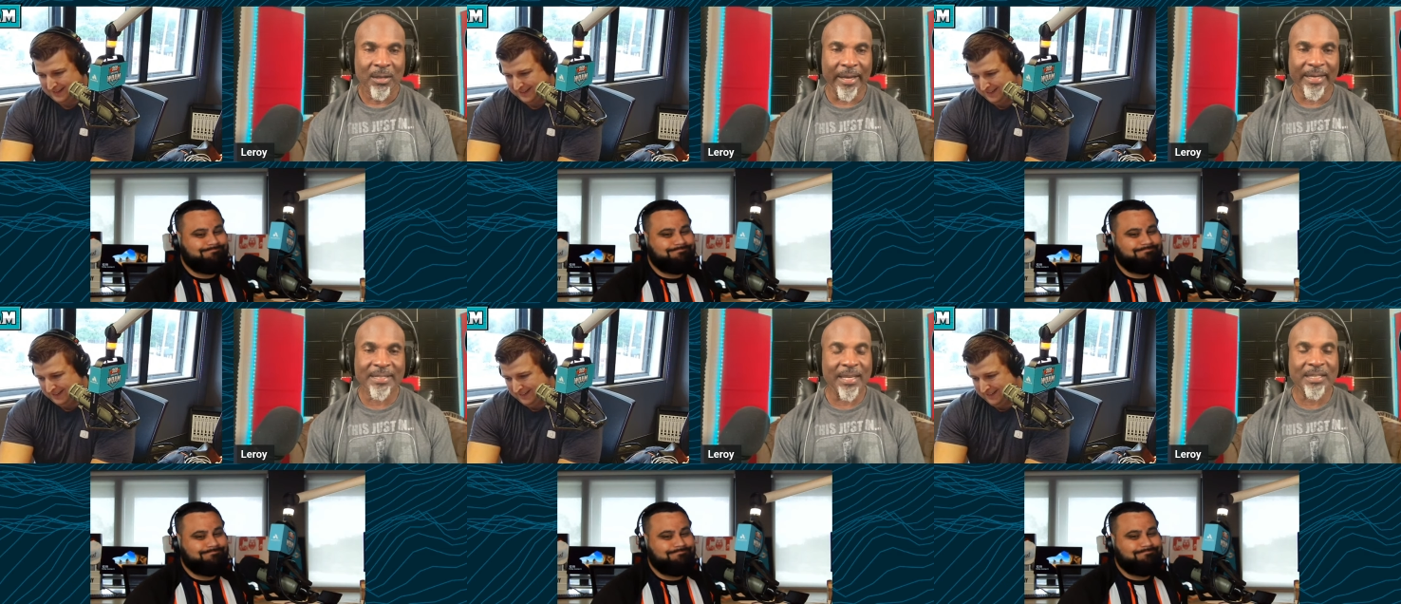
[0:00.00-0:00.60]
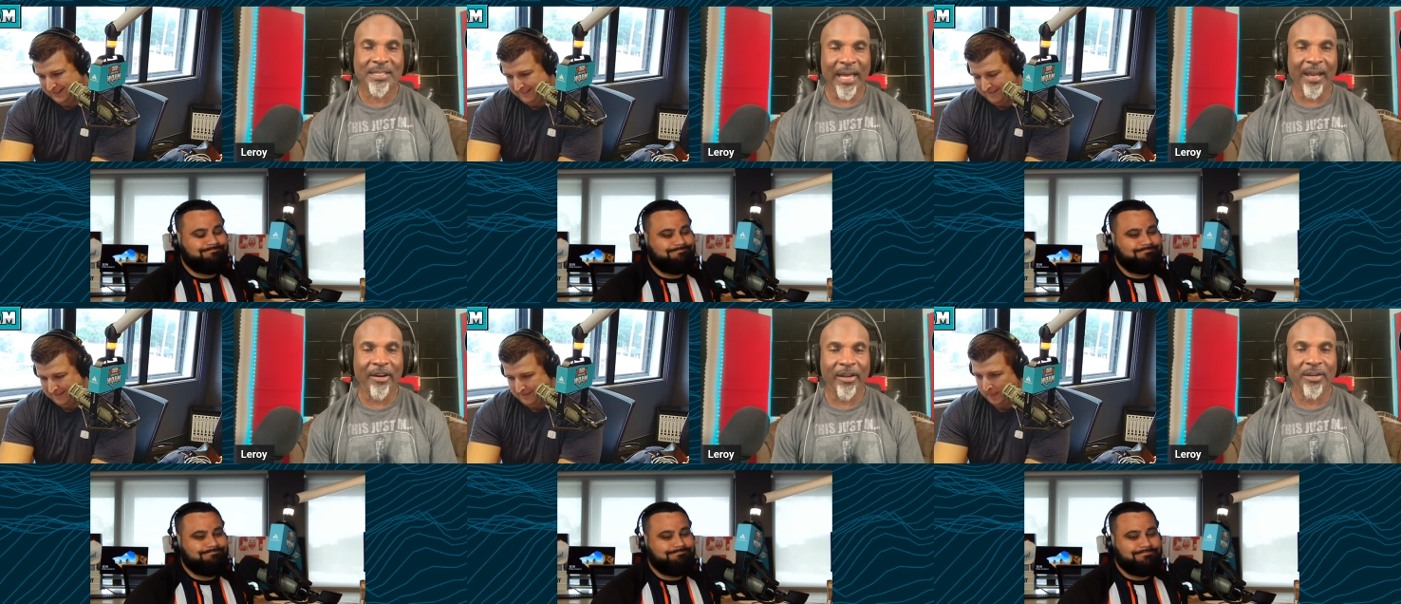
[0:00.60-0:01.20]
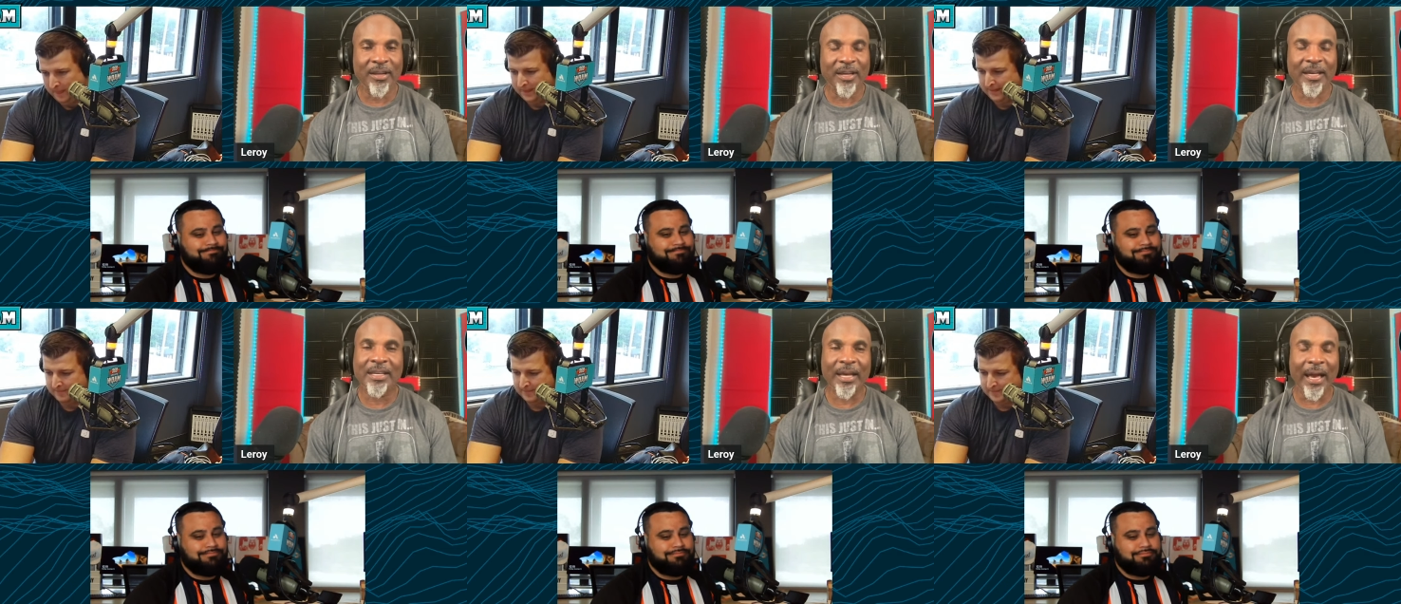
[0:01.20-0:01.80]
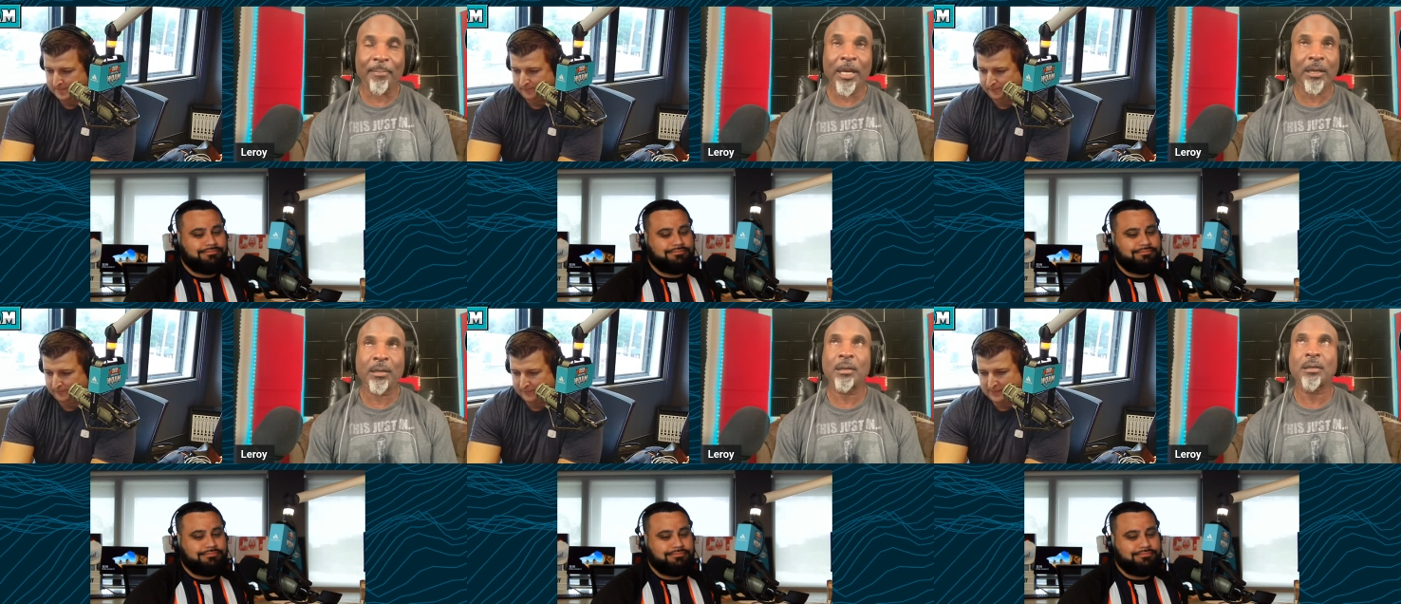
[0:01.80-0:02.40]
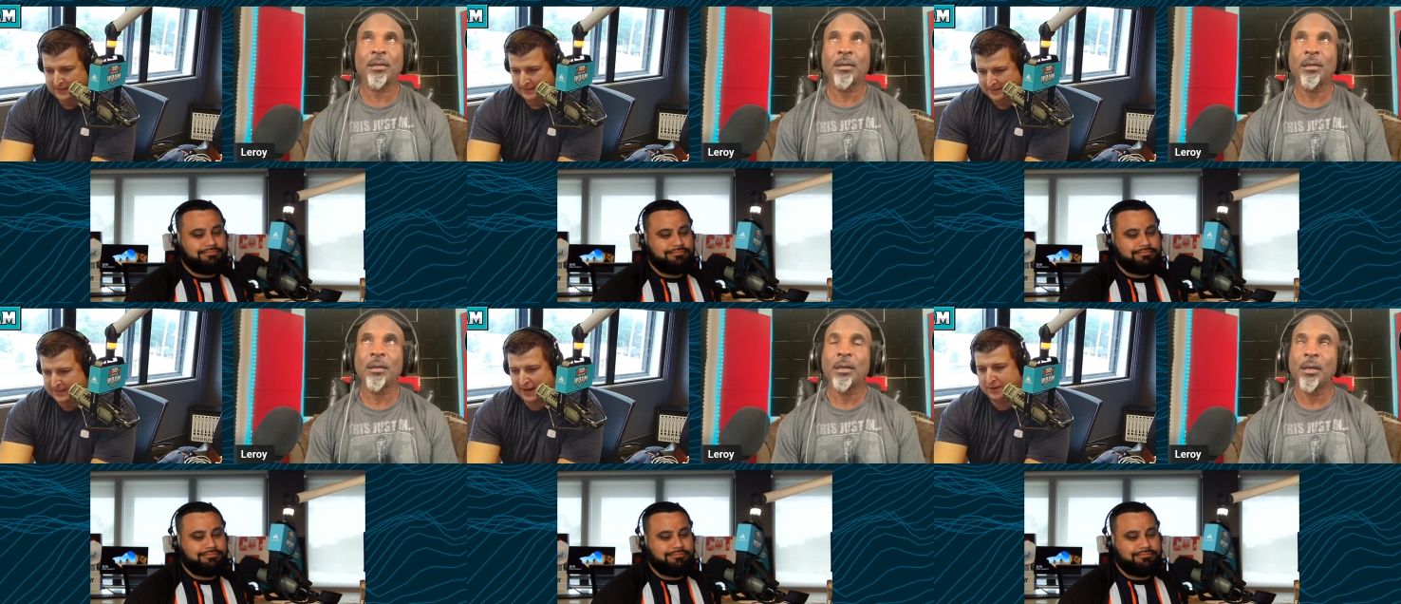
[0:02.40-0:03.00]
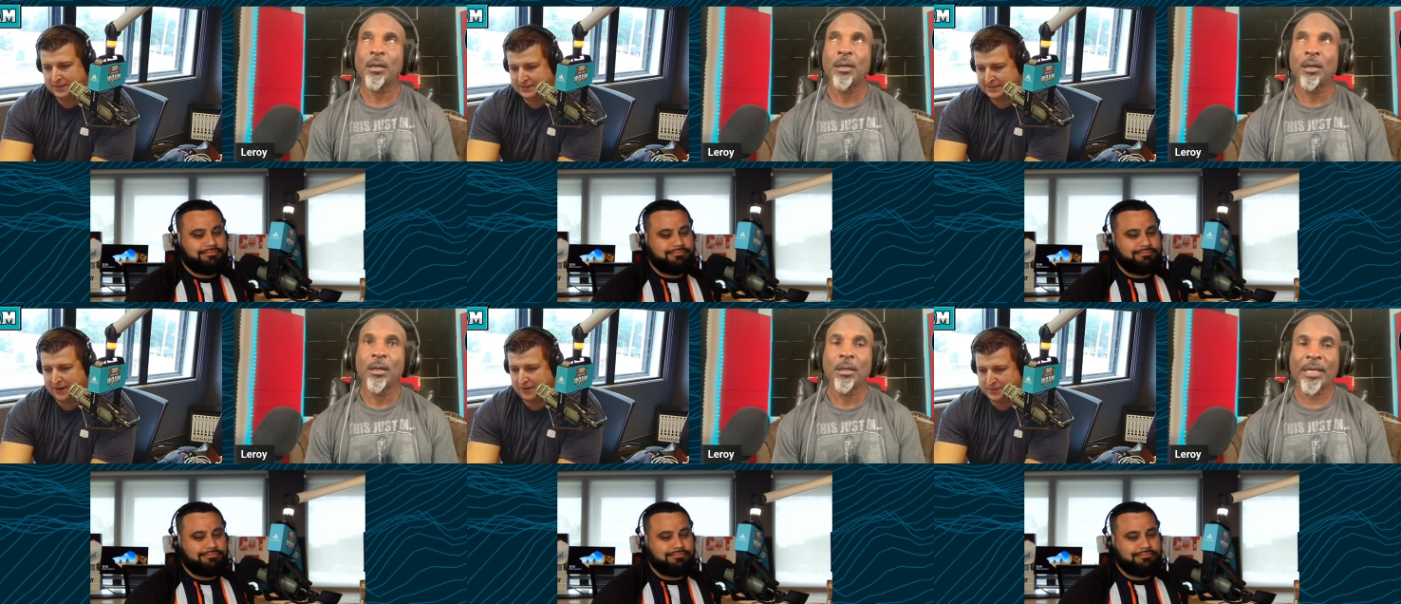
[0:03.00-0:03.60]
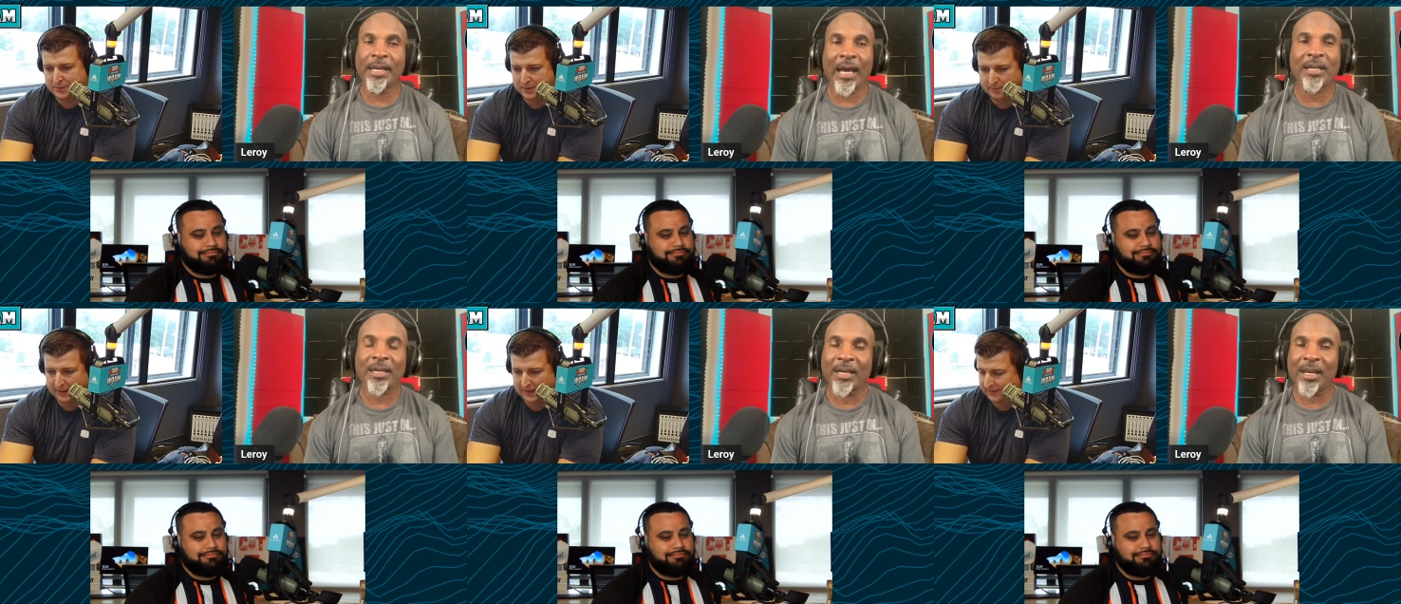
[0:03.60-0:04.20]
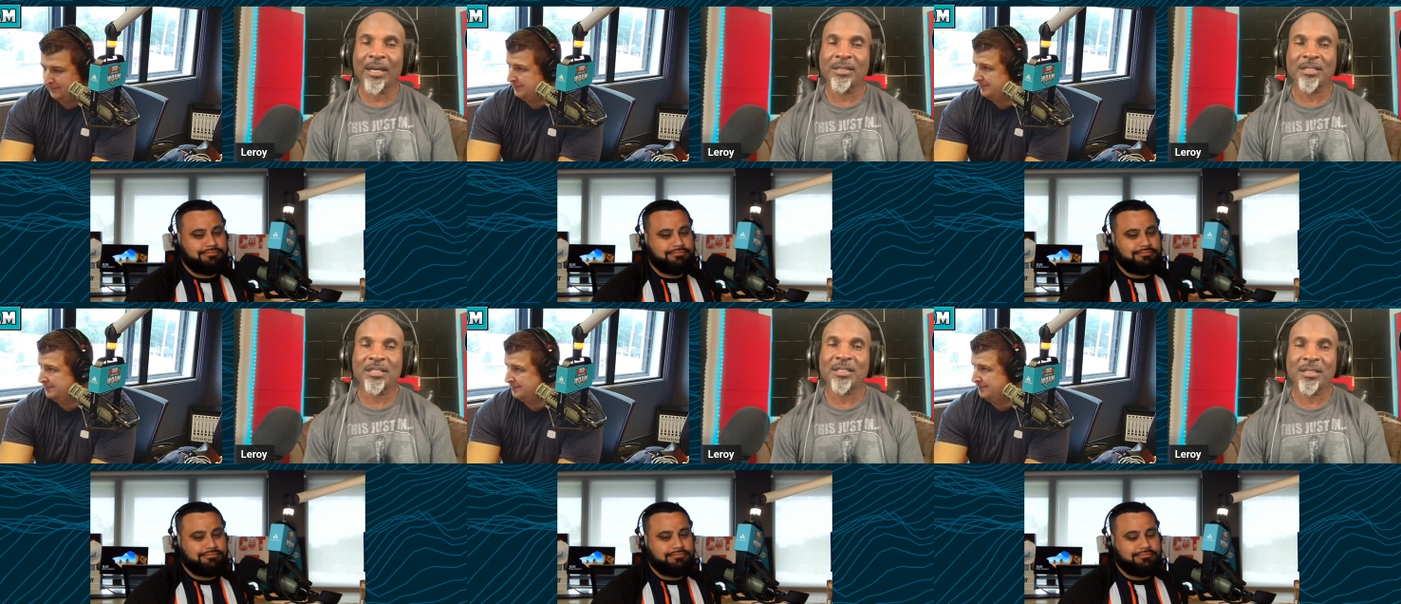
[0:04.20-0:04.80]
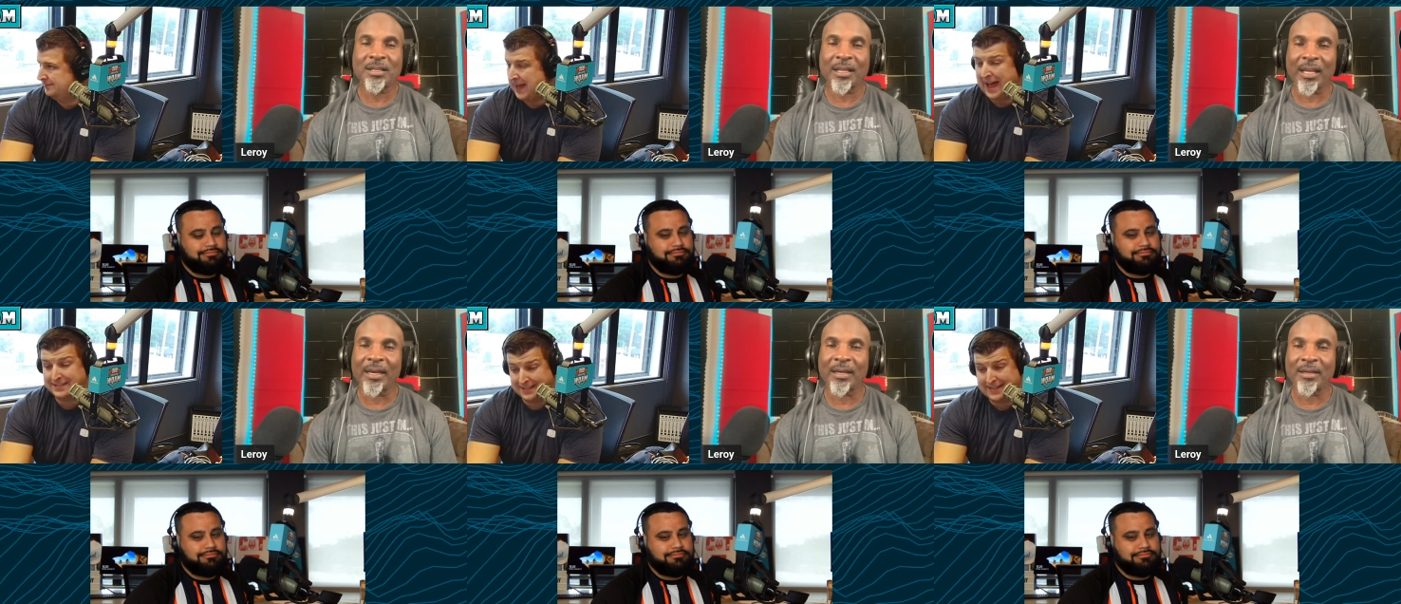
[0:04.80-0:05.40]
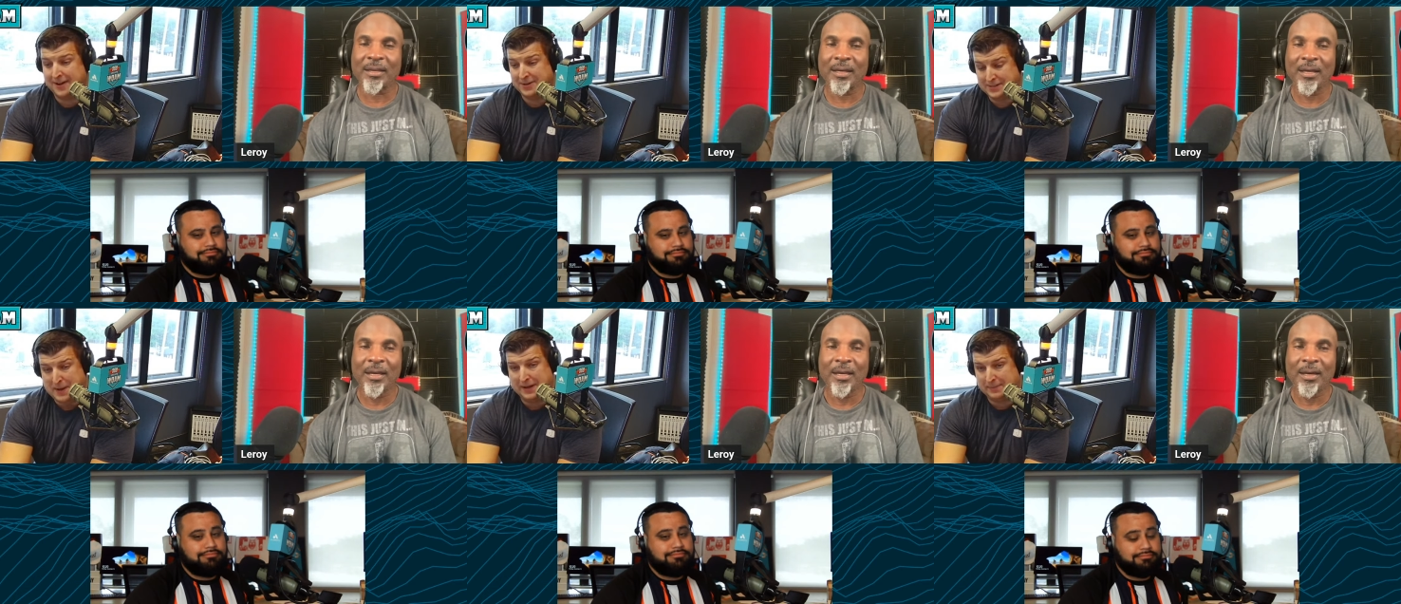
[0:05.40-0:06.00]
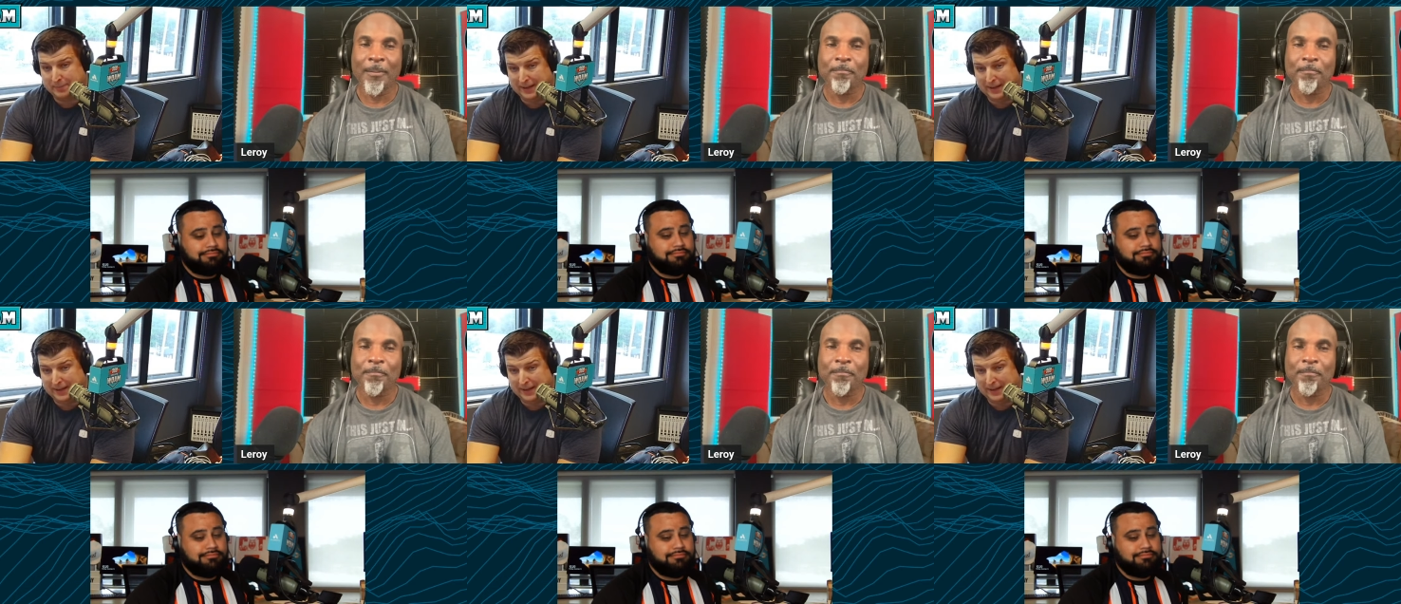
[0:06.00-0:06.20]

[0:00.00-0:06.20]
Speaker 1: Is is that un? It, I mean,
Speaker 2: Scary, scariest. Can, I, can I just? That's like, the scariest man on the